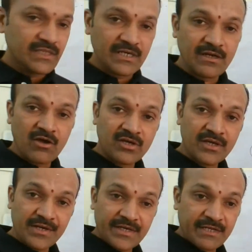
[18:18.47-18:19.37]
the dark
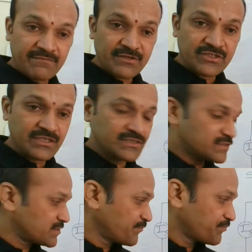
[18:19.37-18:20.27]
current equation
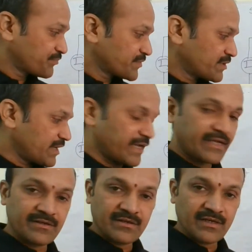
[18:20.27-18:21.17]
is
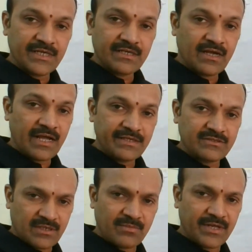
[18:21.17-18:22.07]
again I
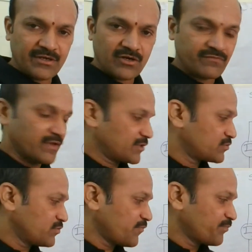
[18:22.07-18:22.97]
some I naught
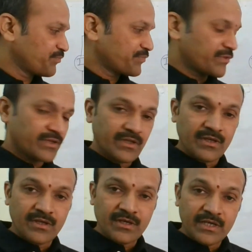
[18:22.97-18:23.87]
value
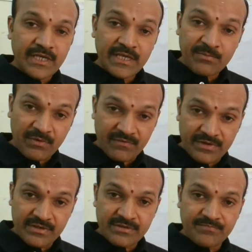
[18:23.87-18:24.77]
e
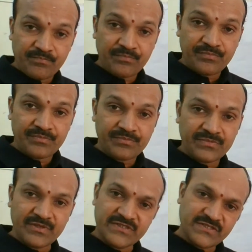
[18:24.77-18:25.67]
power.
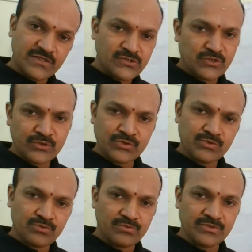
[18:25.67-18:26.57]
This is also due
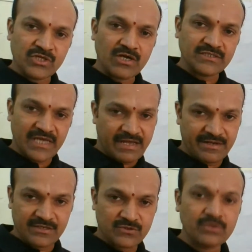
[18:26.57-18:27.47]
to charge
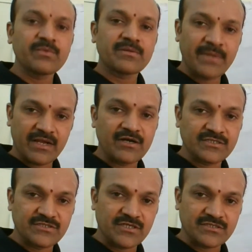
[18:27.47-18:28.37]
carriers, but minor
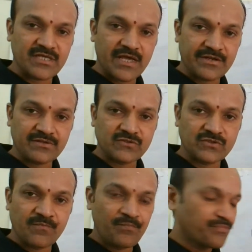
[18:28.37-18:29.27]
charge
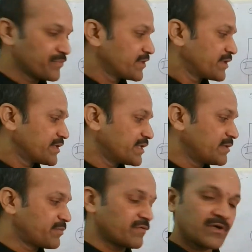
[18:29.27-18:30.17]
carriers.
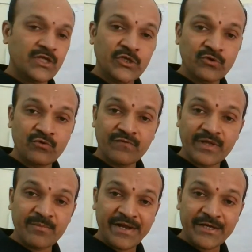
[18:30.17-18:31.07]
E power
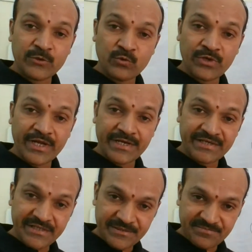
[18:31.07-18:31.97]
qv by
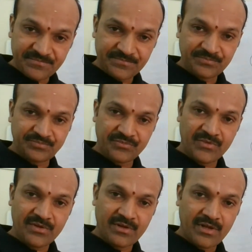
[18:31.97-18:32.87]
2kt
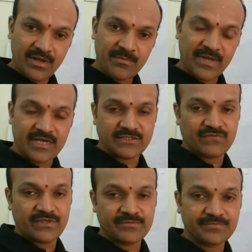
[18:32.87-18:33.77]

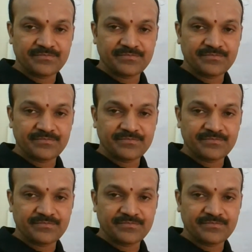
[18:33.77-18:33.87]
minus 1.